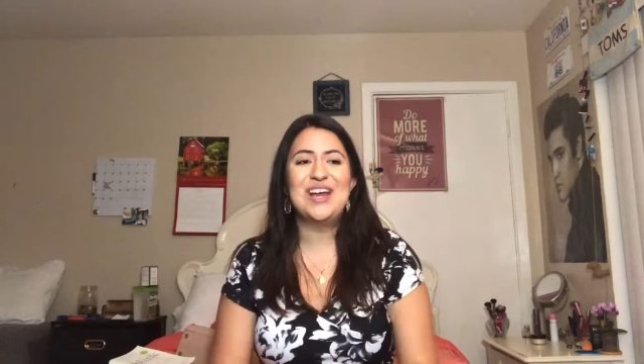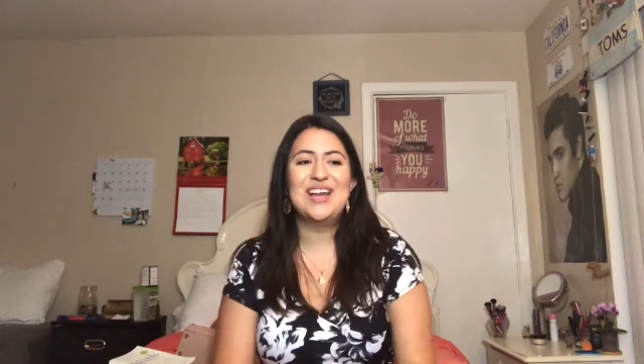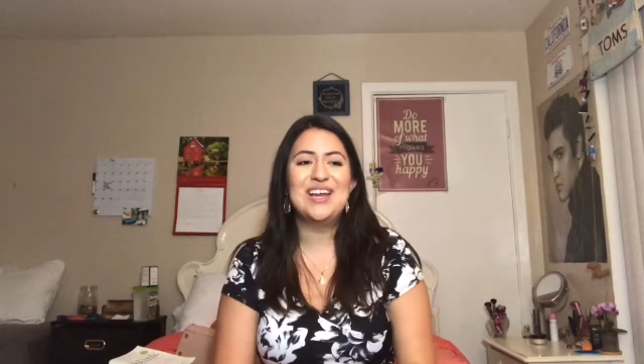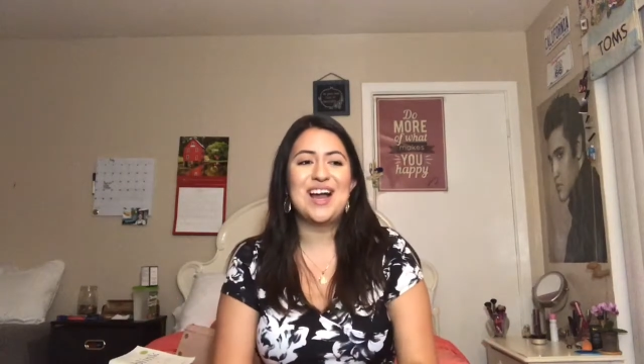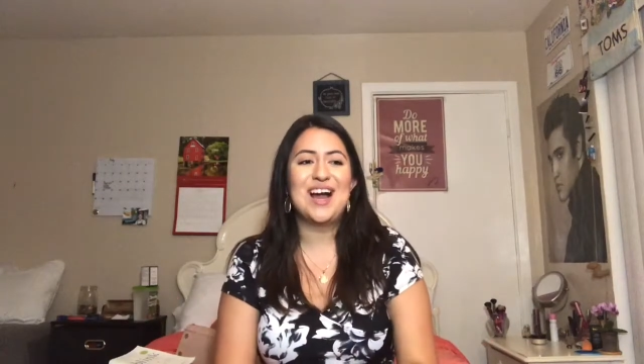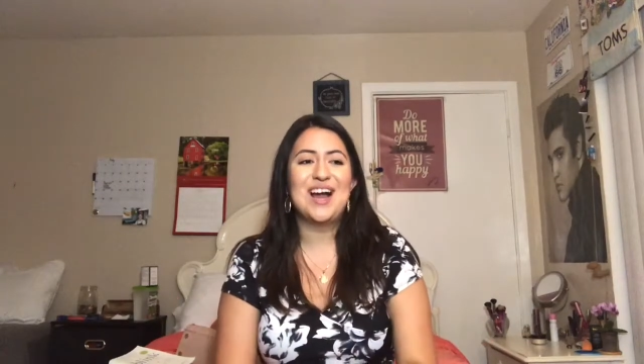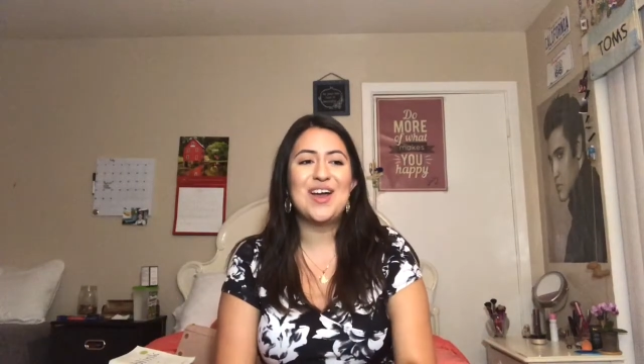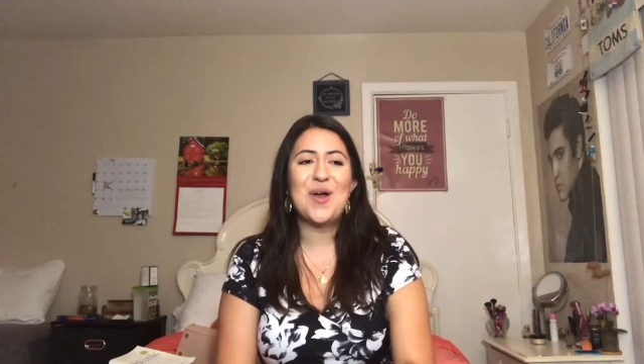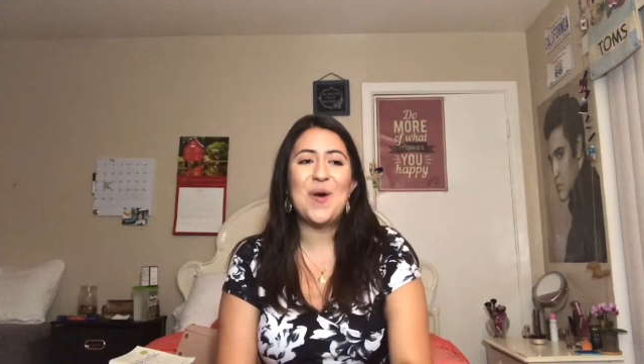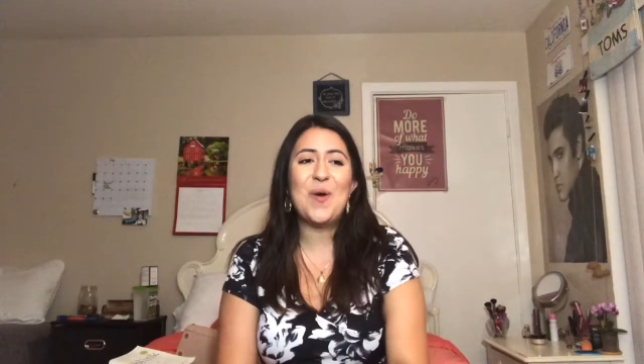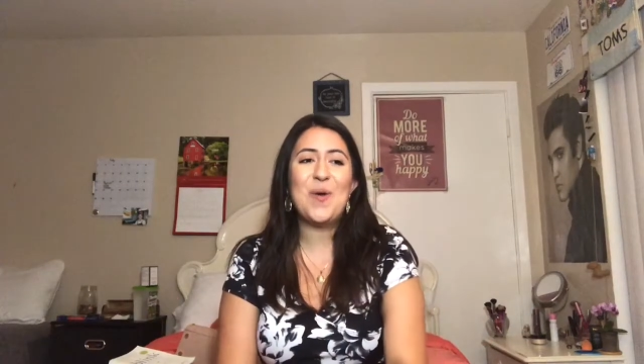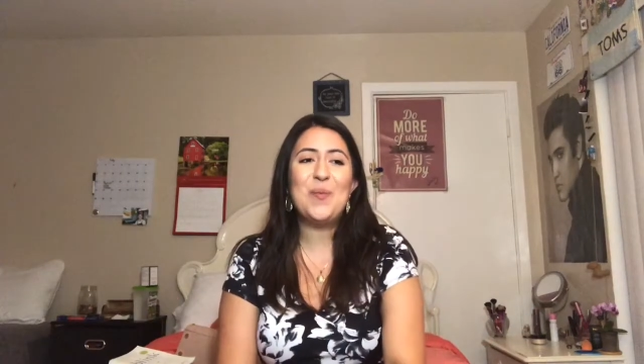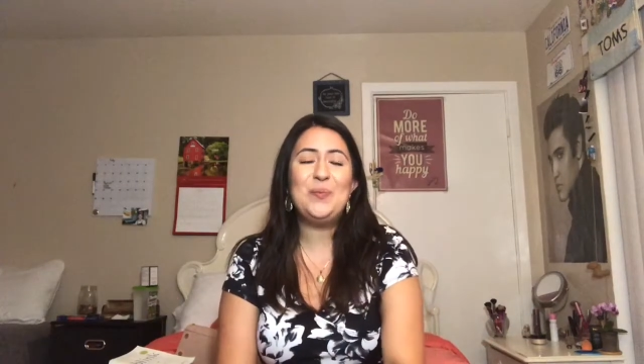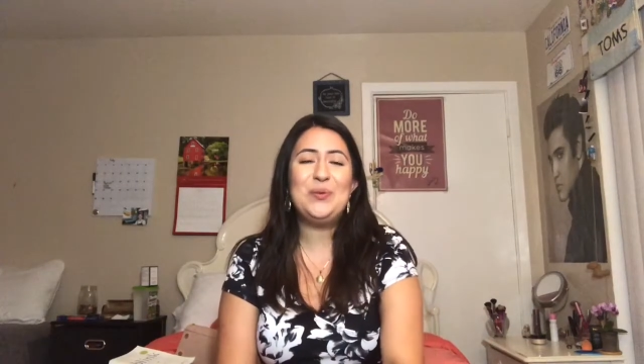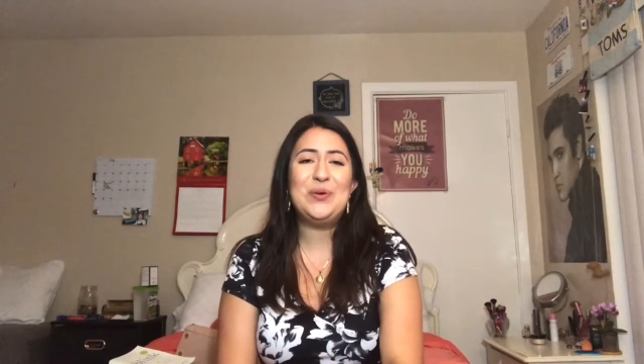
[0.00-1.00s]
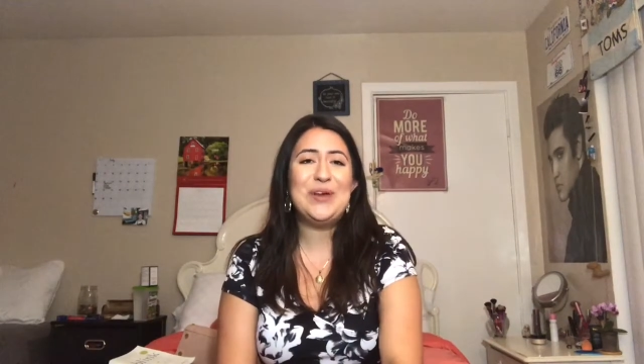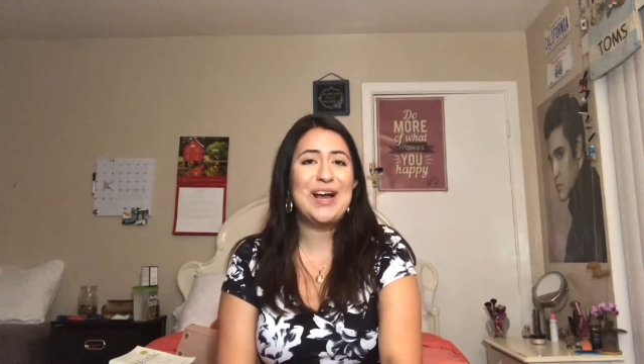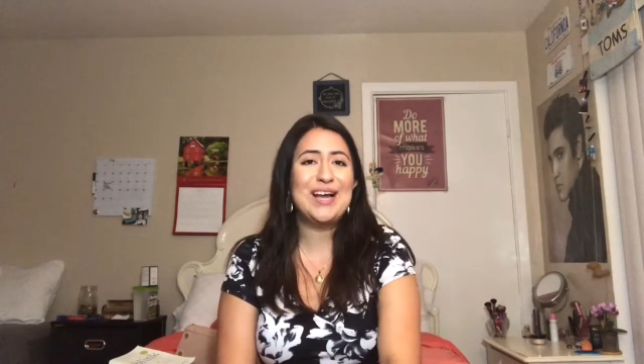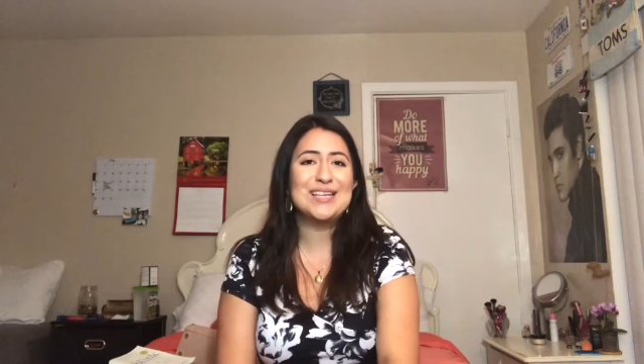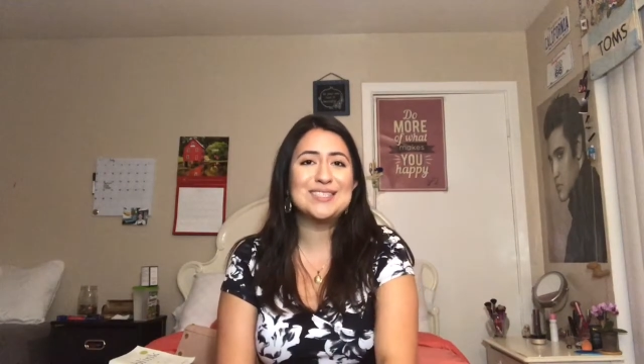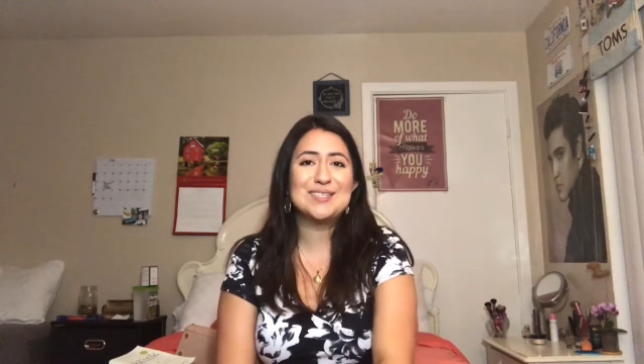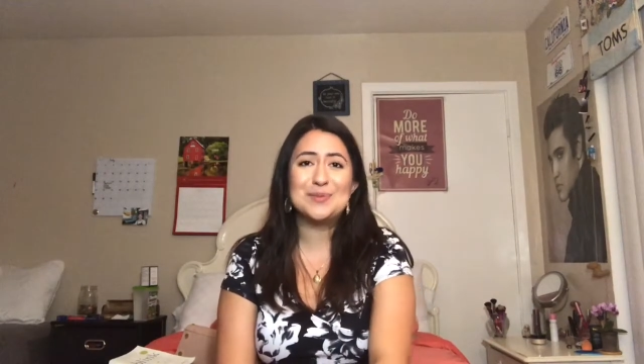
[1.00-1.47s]
and I hope you
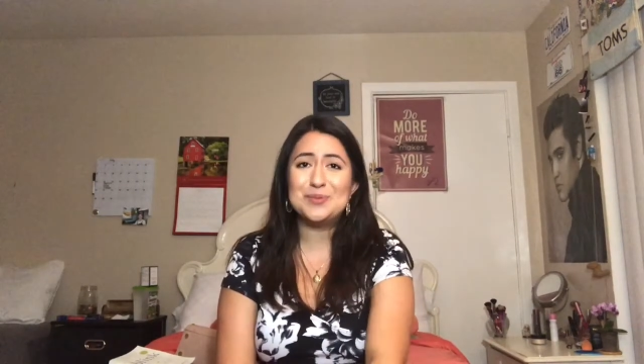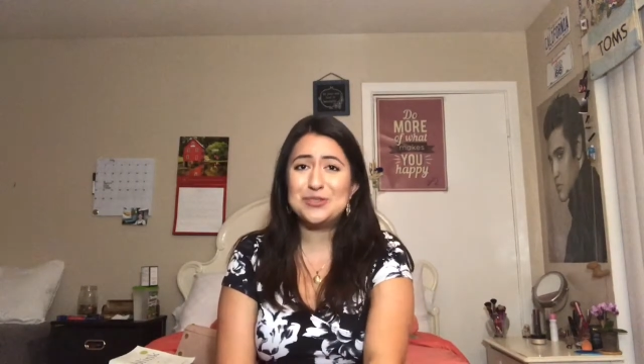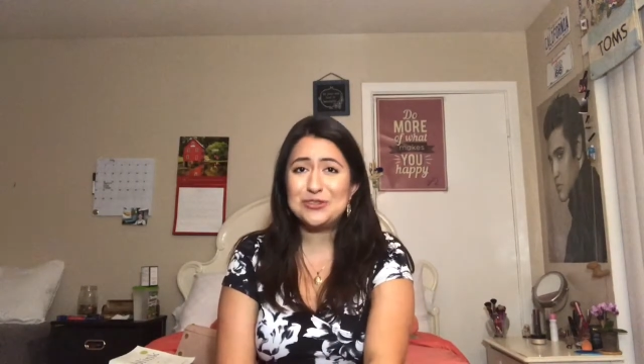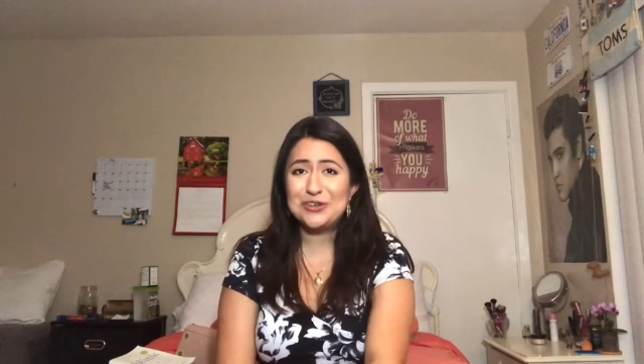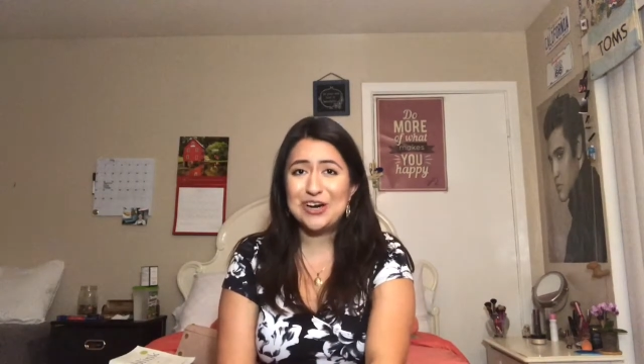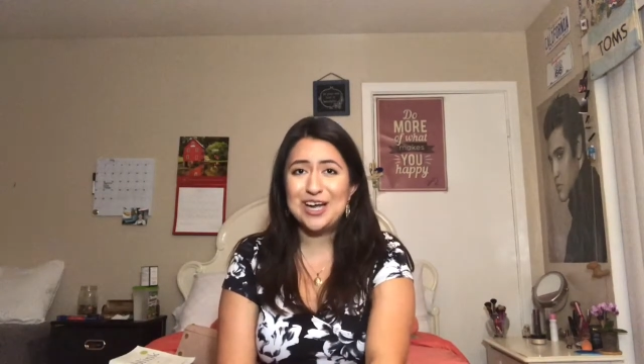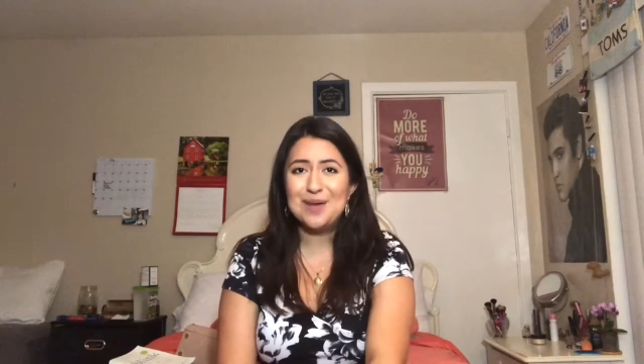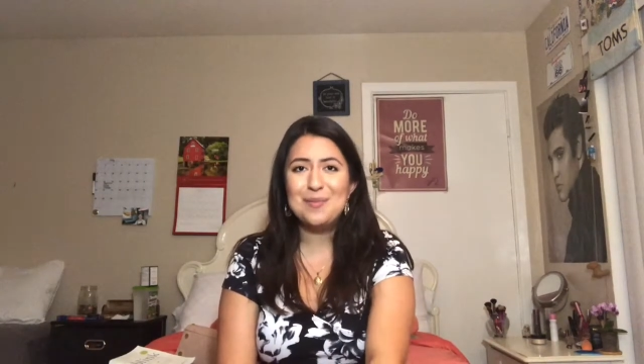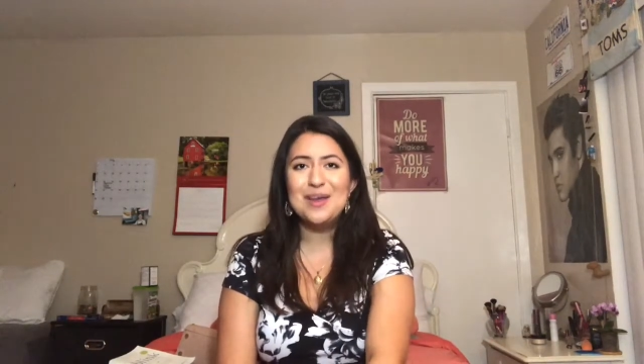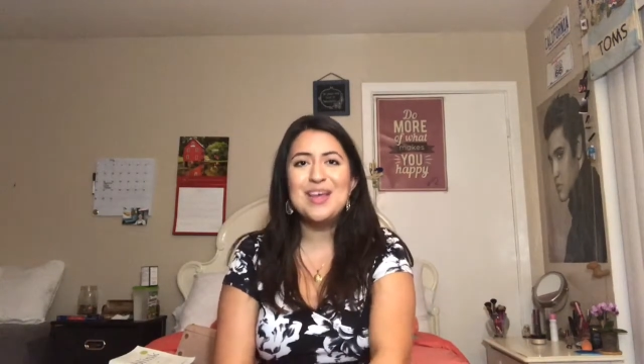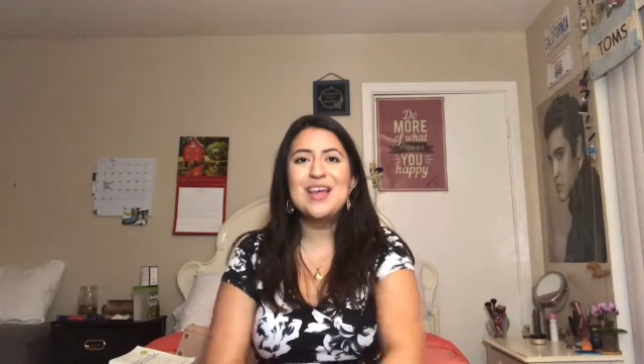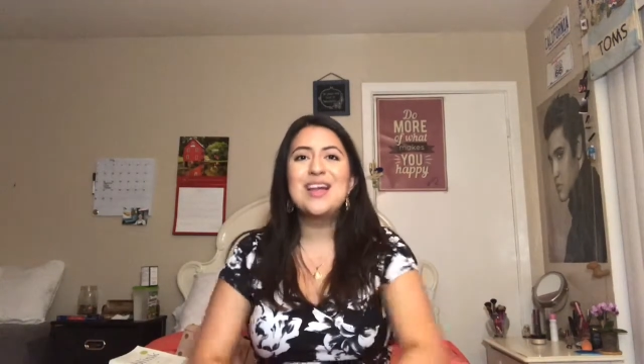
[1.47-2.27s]
guys subscribe.